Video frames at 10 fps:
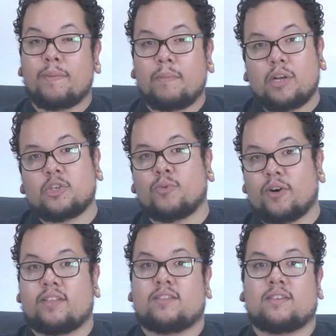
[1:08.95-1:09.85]
much more
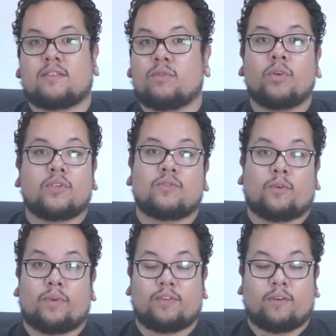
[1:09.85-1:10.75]
consistent, which is
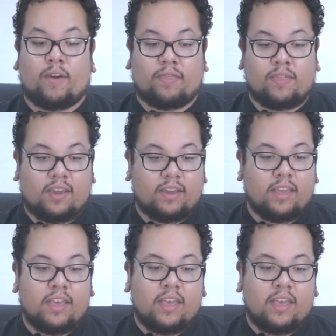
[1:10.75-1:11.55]
always a great thing.